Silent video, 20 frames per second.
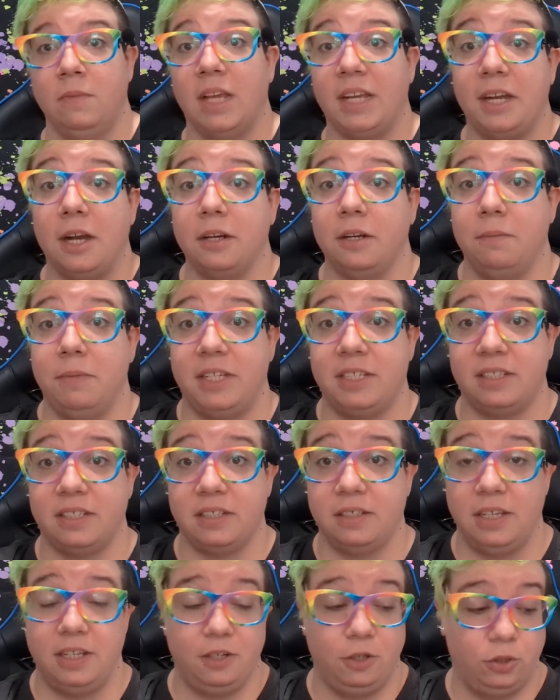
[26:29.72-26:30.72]
I got it because
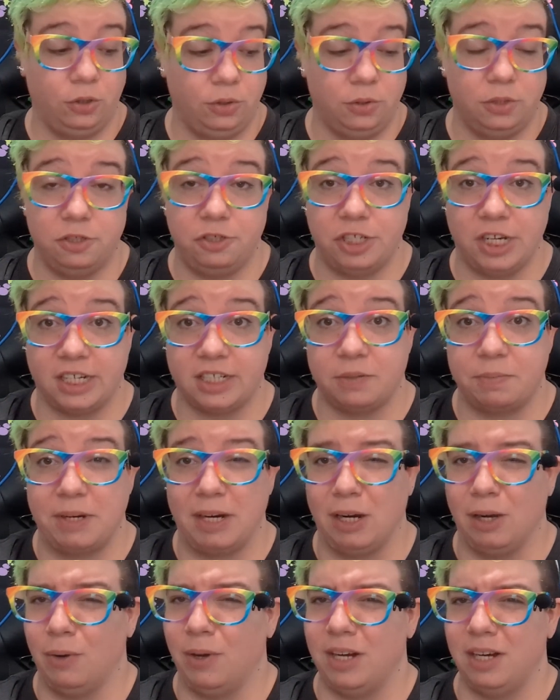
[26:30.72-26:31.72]
it included Jack
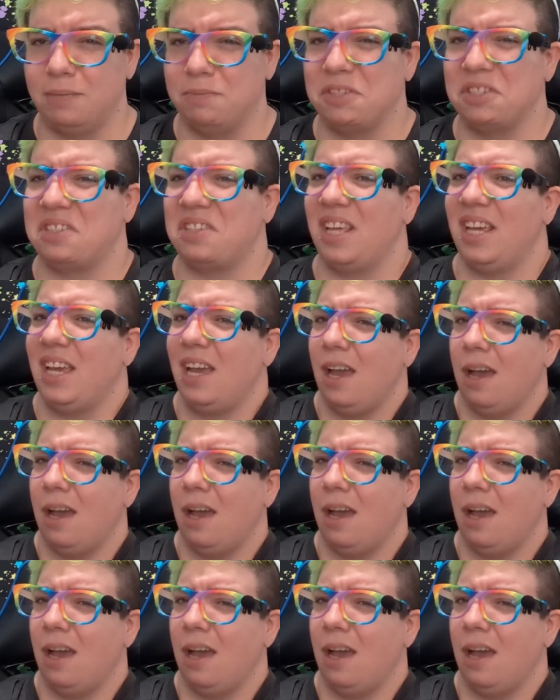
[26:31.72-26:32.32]
Sparrow, and I'm just like,